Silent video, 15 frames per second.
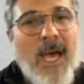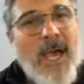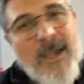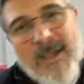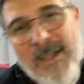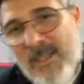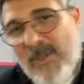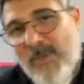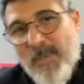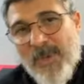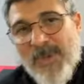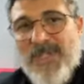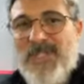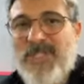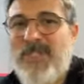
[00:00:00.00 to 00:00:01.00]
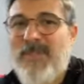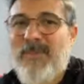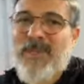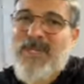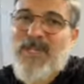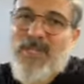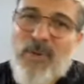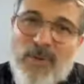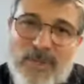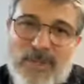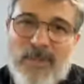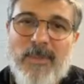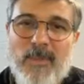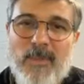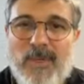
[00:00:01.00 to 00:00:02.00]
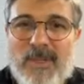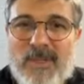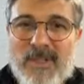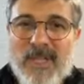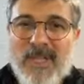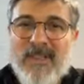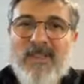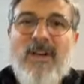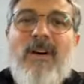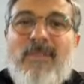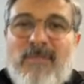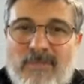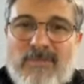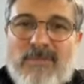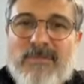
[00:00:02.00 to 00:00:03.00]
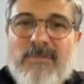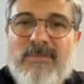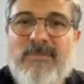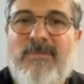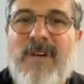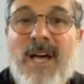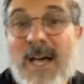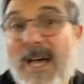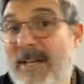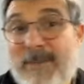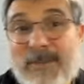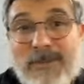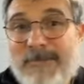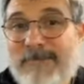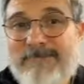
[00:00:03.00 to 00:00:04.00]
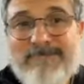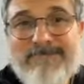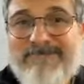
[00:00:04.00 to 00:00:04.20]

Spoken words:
How can you punch them and choke them with like love? I don't know.